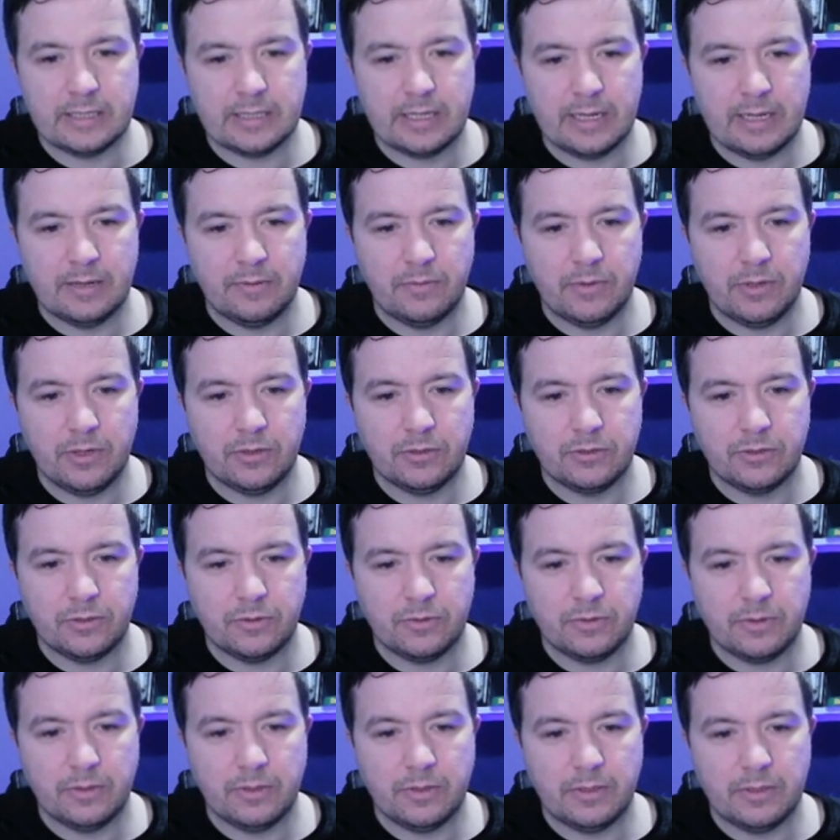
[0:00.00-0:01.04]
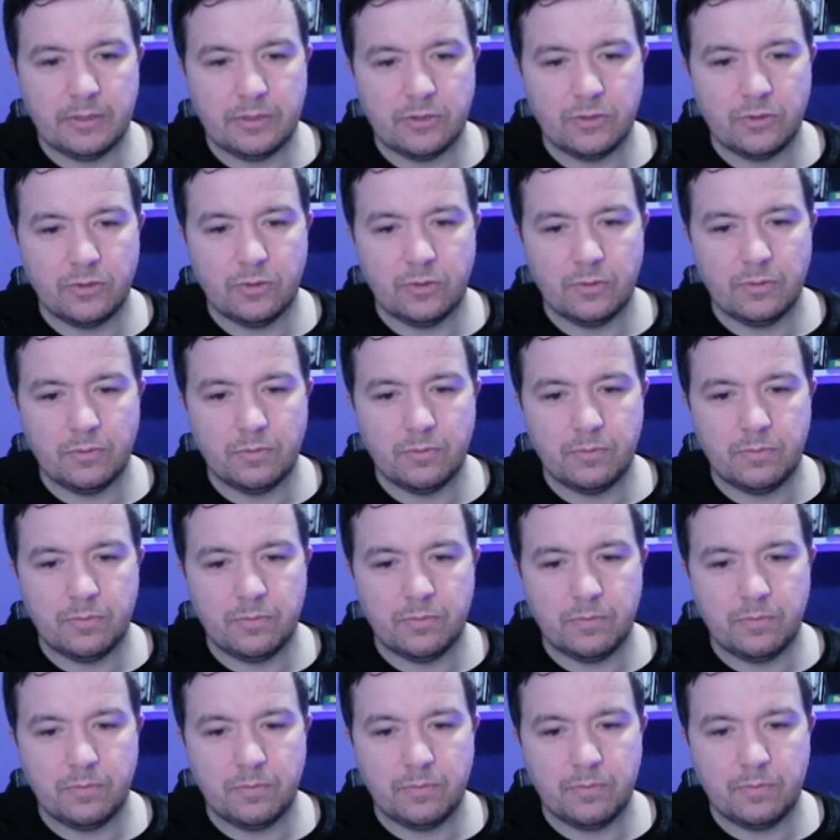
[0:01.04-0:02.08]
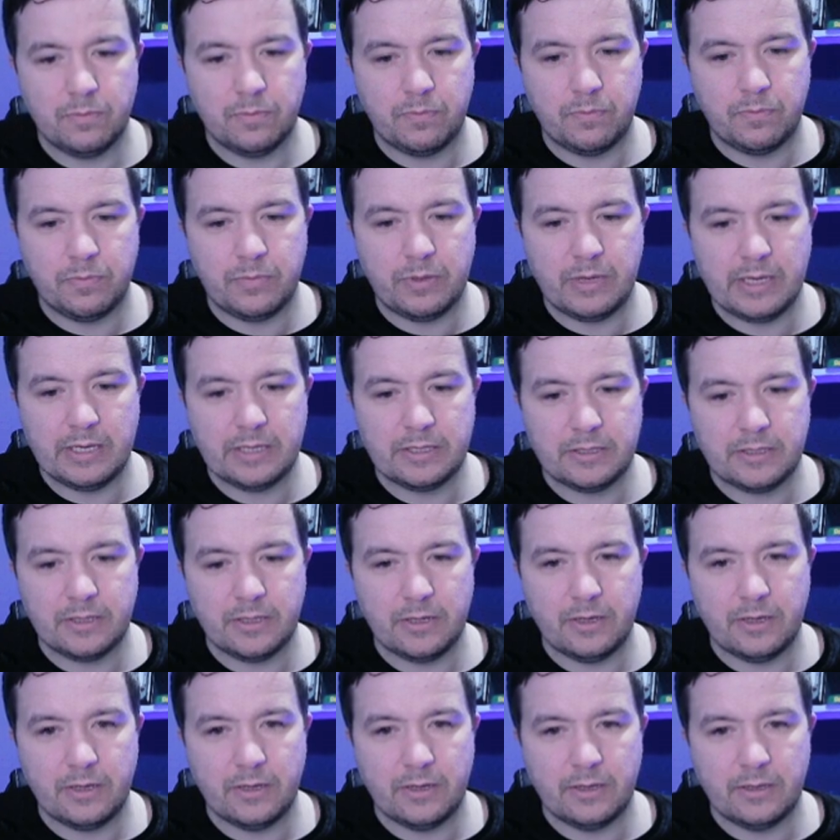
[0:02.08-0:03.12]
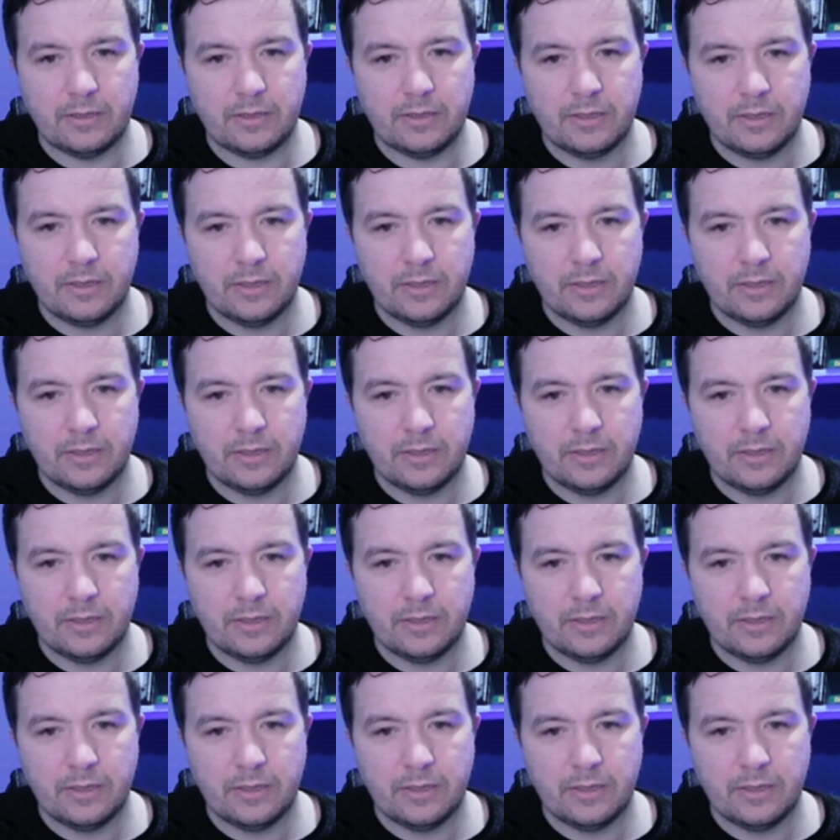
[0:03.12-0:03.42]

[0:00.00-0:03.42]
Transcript: and we also need to press on